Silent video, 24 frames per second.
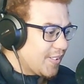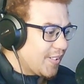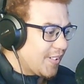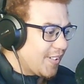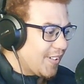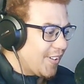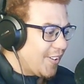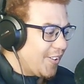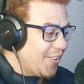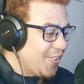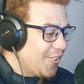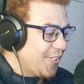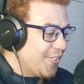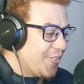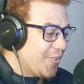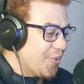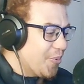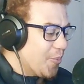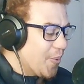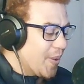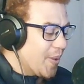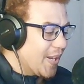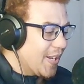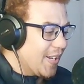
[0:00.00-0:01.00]
Oh, the
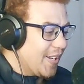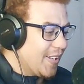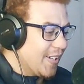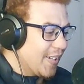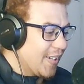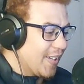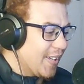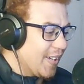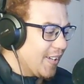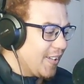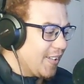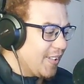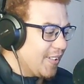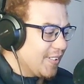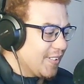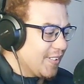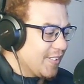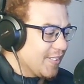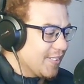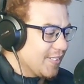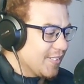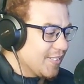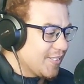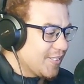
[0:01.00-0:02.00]
wind
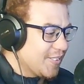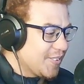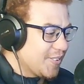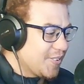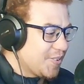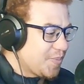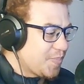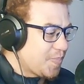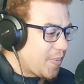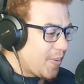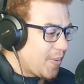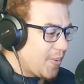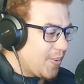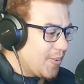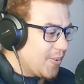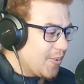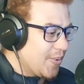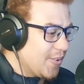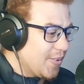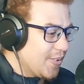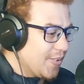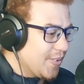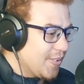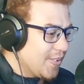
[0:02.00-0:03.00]
again. It's
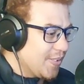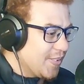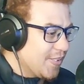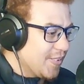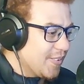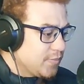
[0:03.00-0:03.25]
Paul.